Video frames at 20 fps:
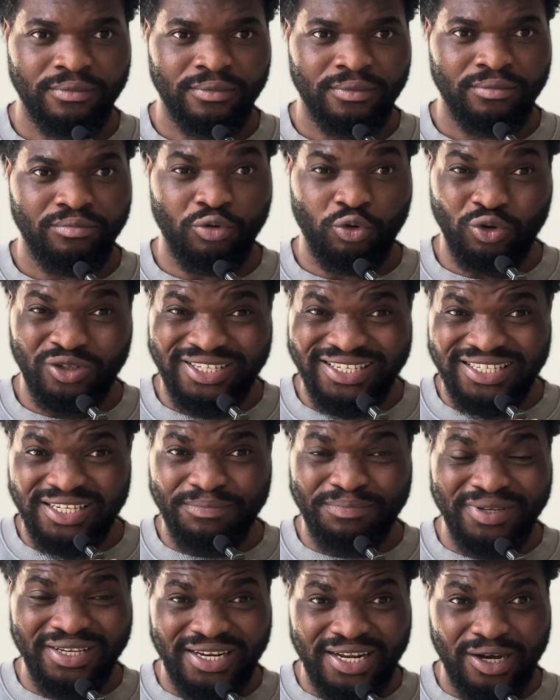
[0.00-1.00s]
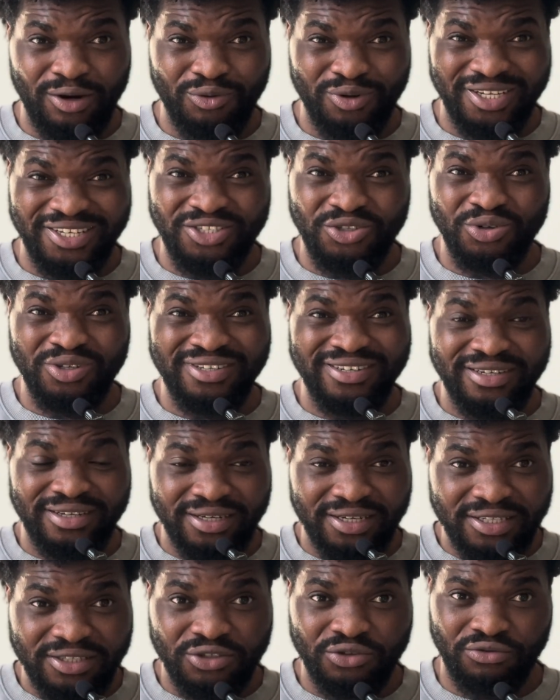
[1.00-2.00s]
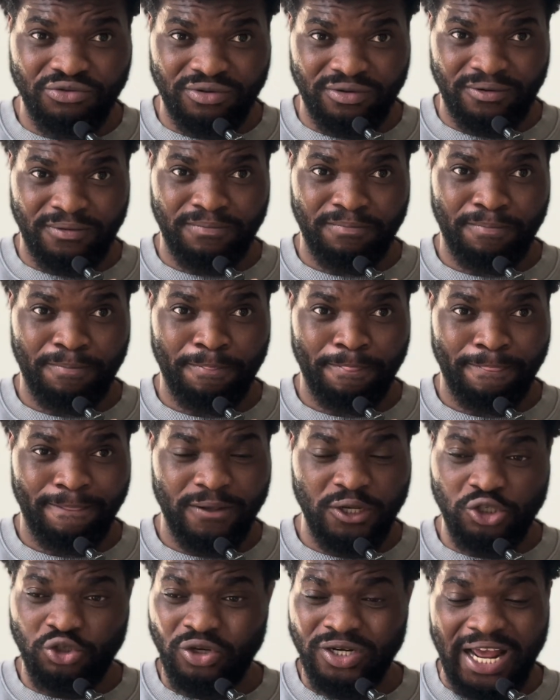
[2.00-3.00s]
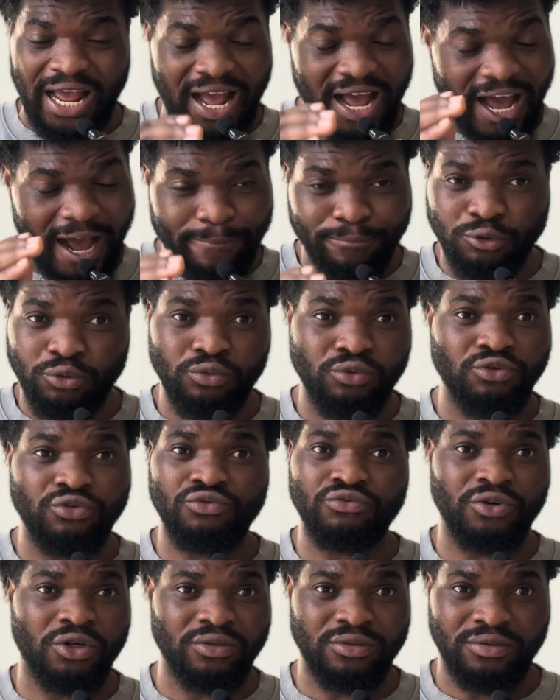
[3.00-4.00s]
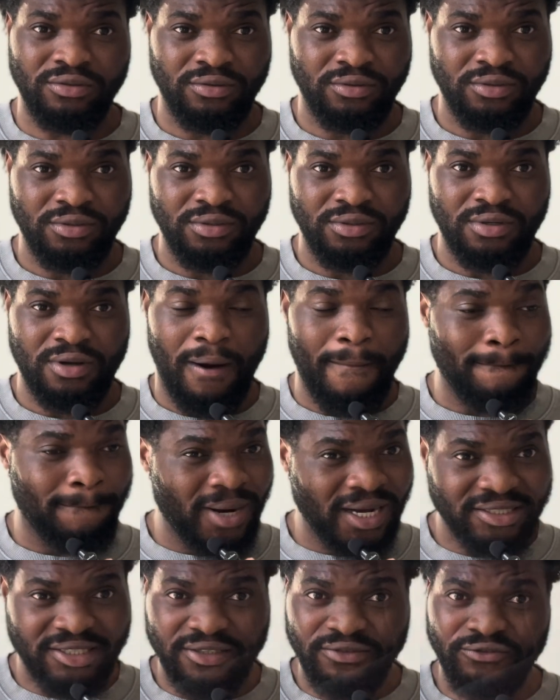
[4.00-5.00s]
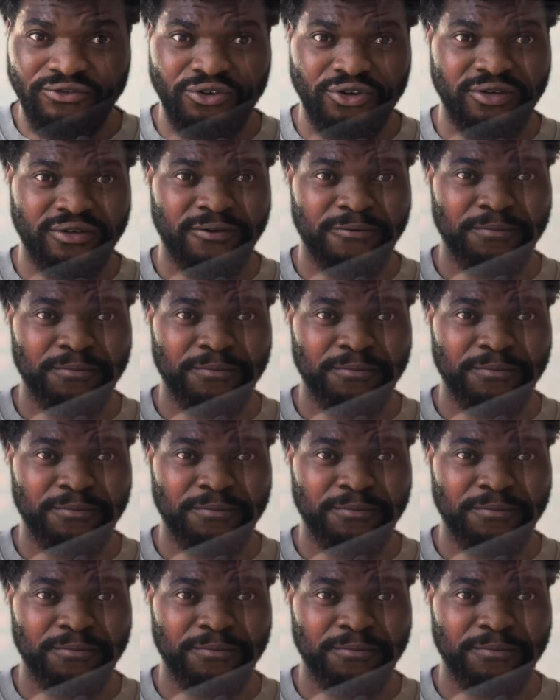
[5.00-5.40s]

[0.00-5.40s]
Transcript: Because DDP now is on a great run. He's on an absolute run. Massive run.